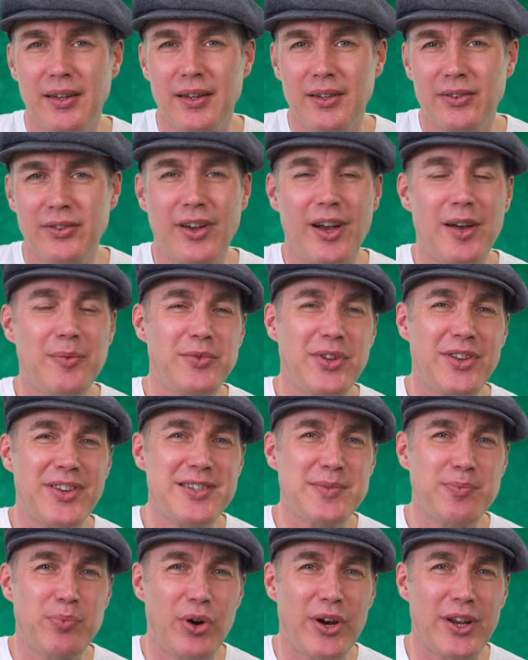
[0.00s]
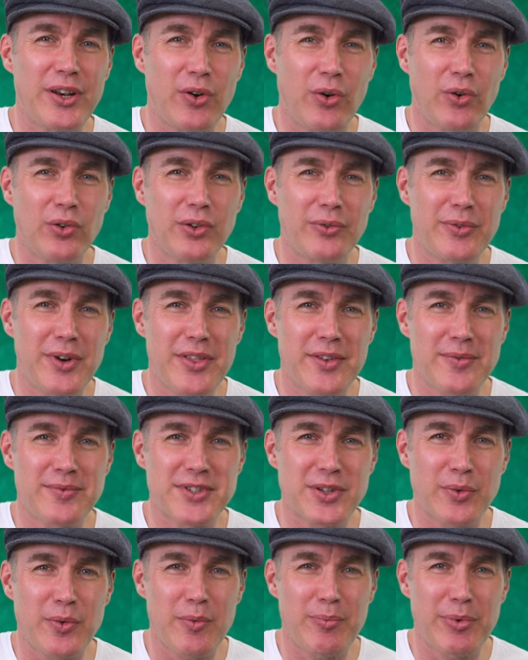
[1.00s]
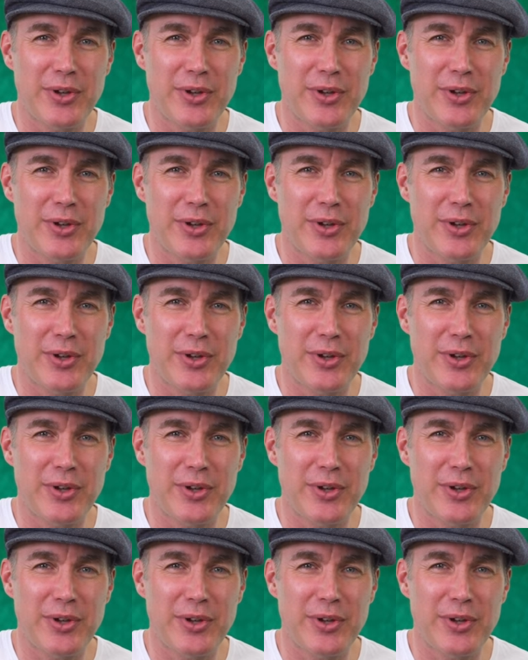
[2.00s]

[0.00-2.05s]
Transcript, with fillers: So up to this point, all the rhythms that we've